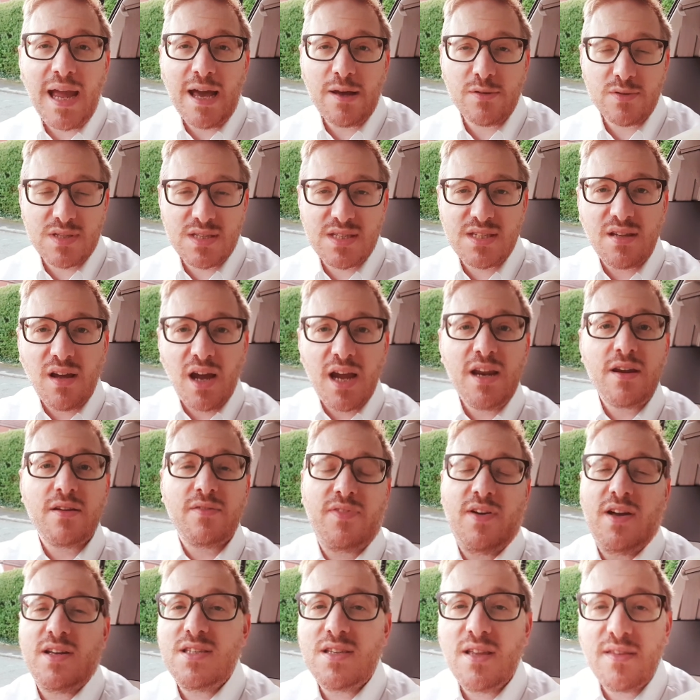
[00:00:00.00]
outside of
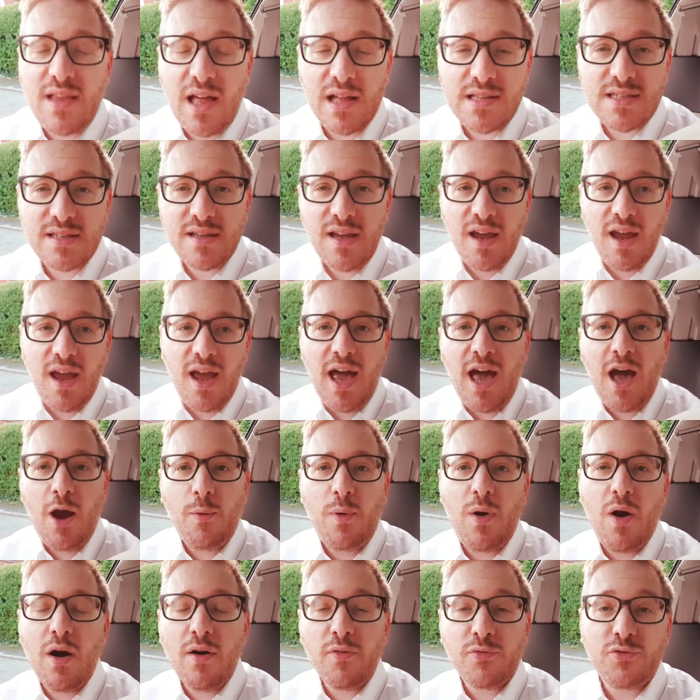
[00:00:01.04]
us. And that's how
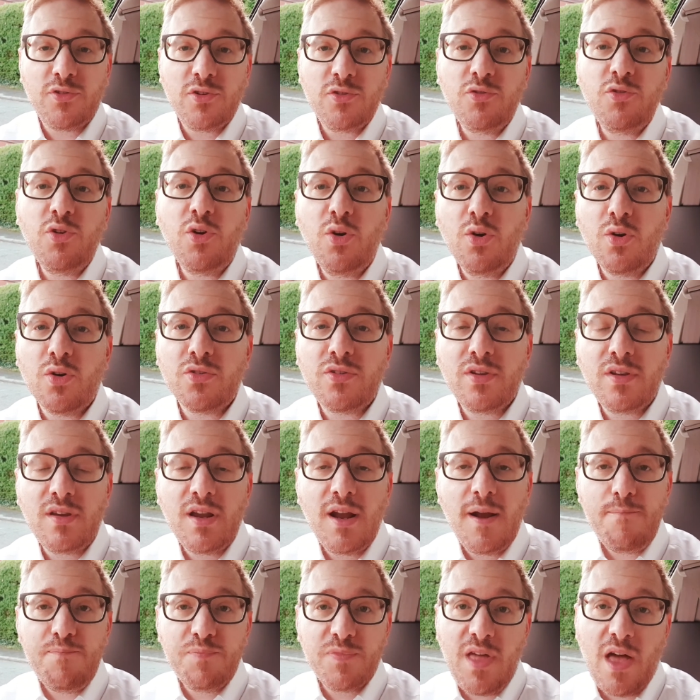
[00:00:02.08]
we're often taught. And
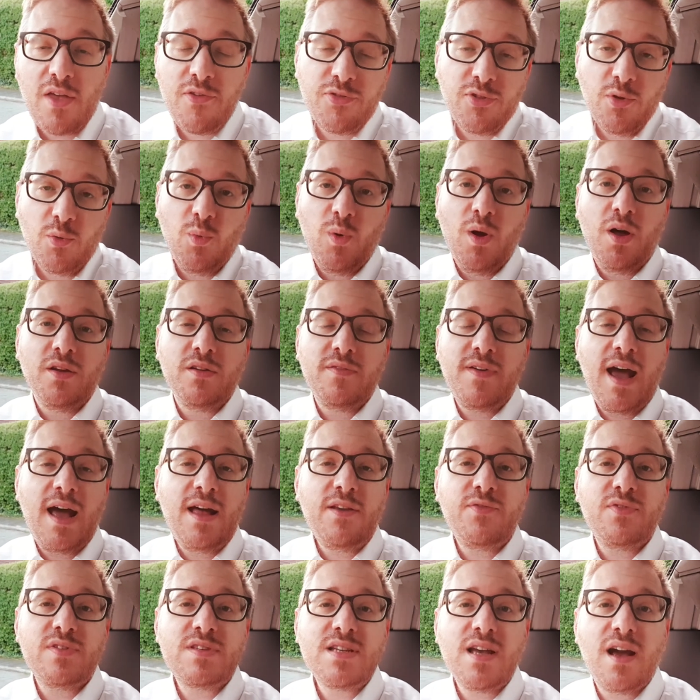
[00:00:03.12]
that's the world of
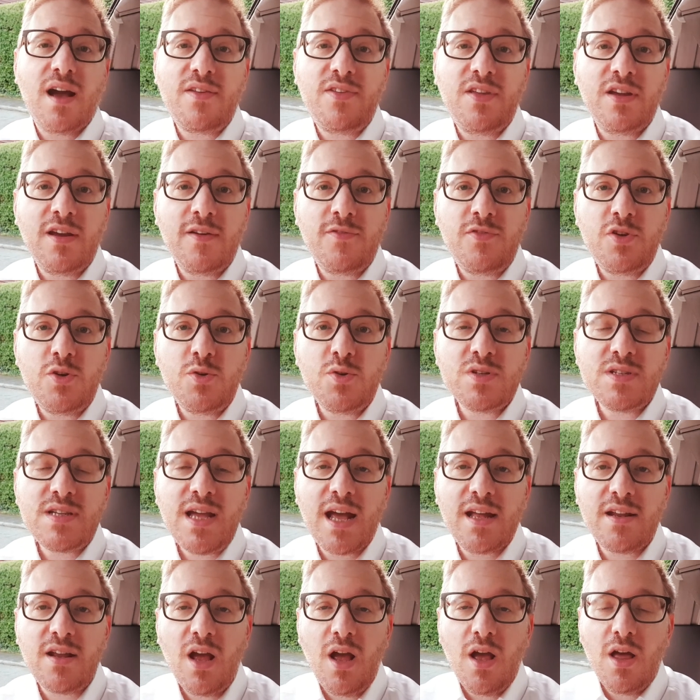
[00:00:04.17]
advertising. If you just
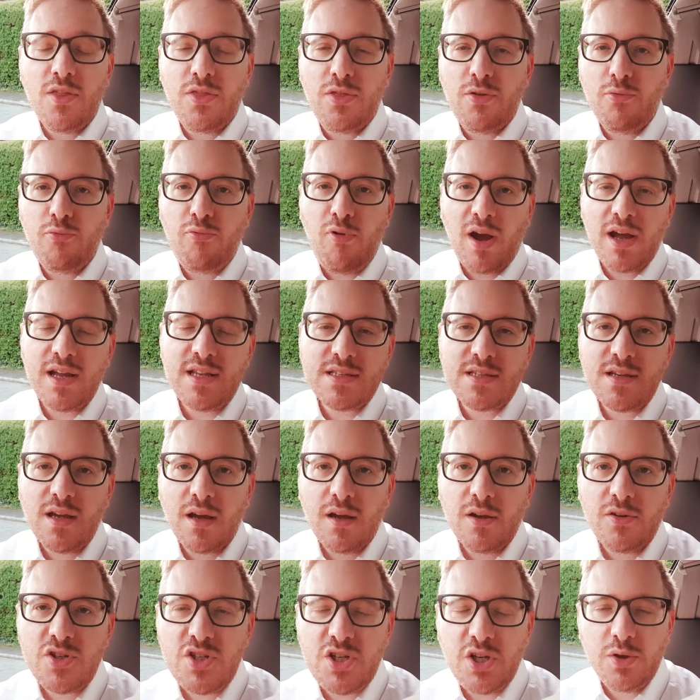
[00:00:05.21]
had the right
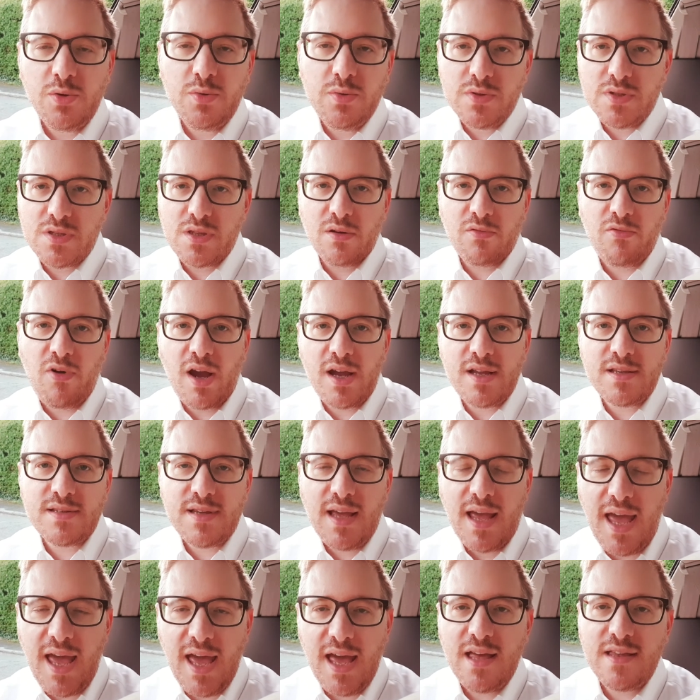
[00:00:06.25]
shoes, the right
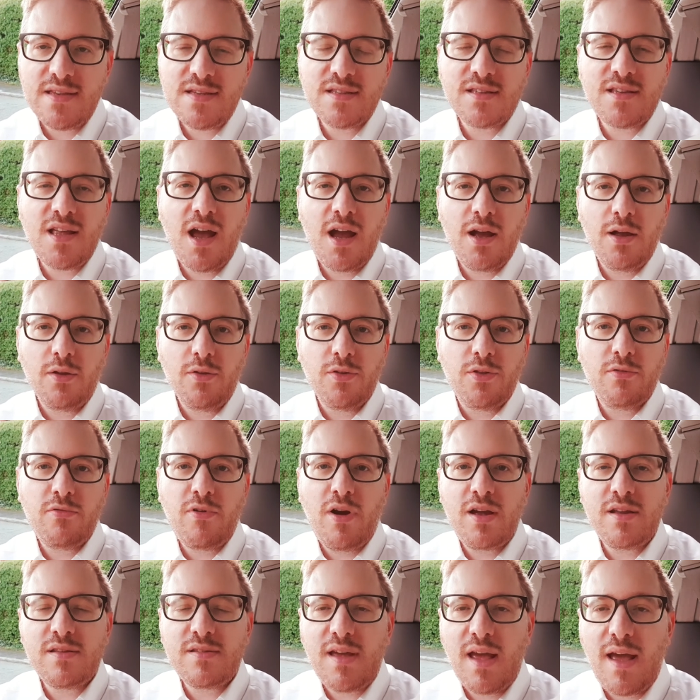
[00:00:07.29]
hairstyle, the
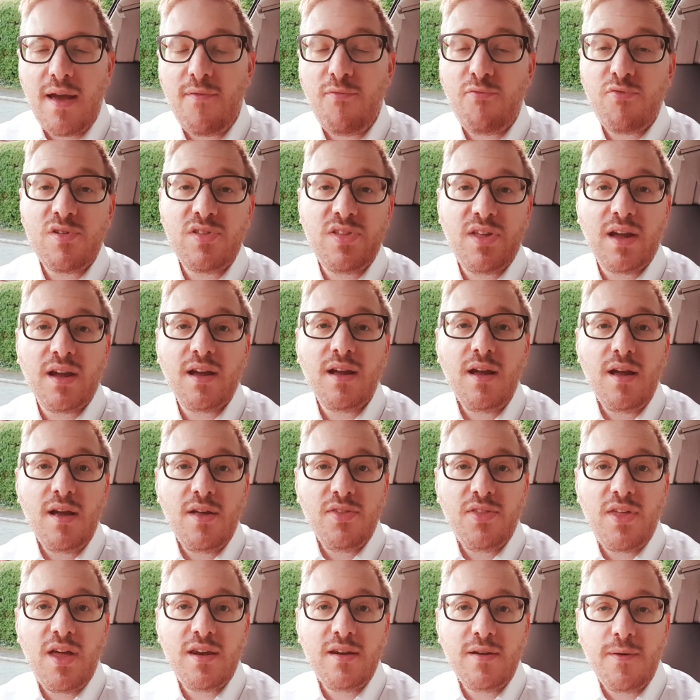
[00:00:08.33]
right everything,
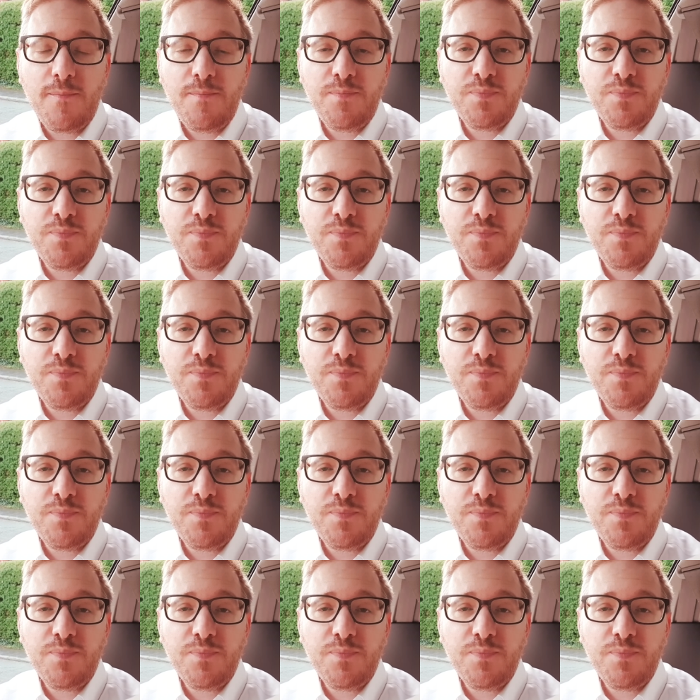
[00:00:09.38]
then